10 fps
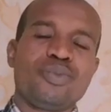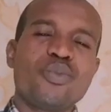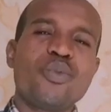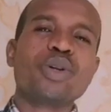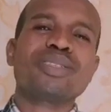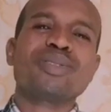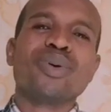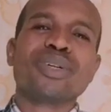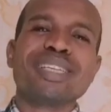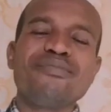What
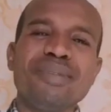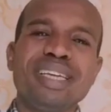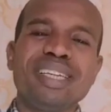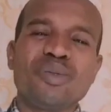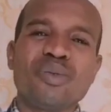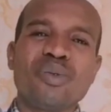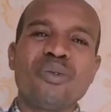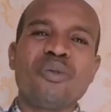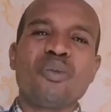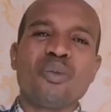does it mean
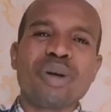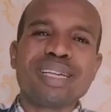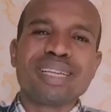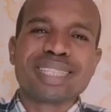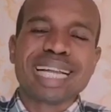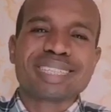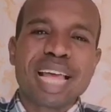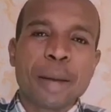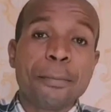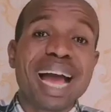
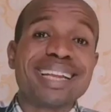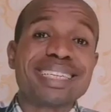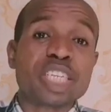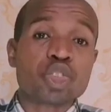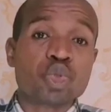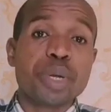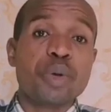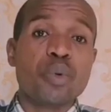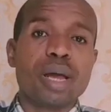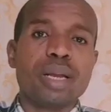that a man is
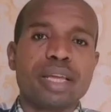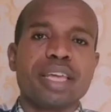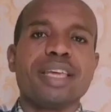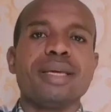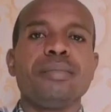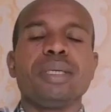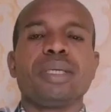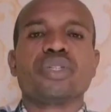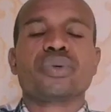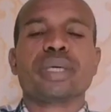doing well in
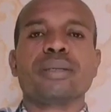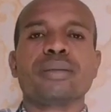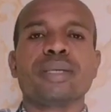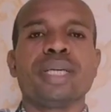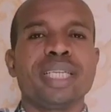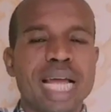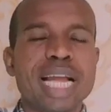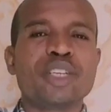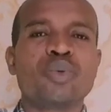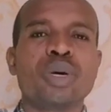ministry?
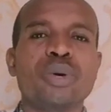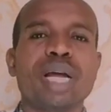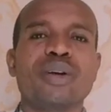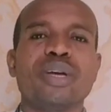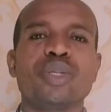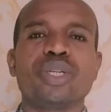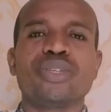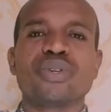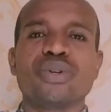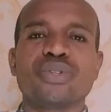That is what we are going to
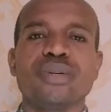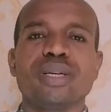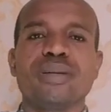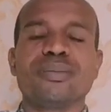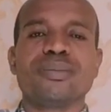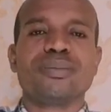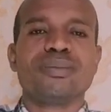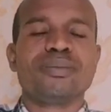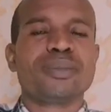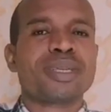discuss today.
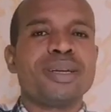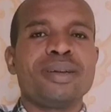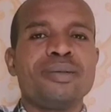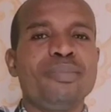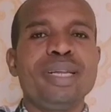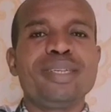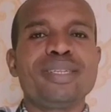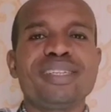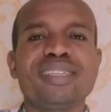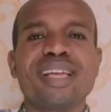
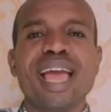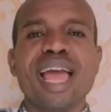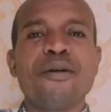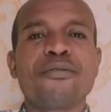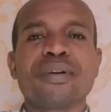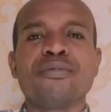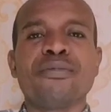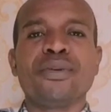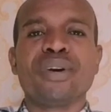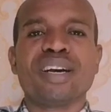Please, every
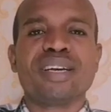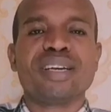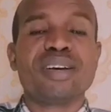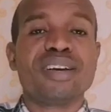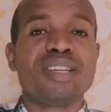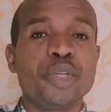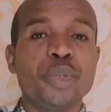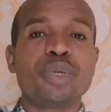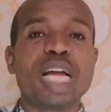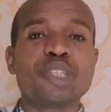viewer,
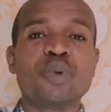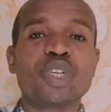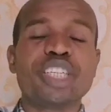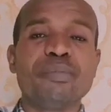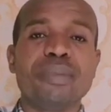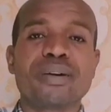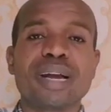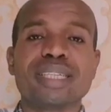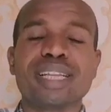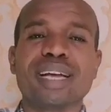you that is watching me
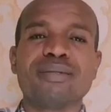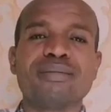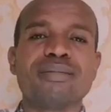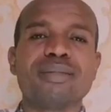right now,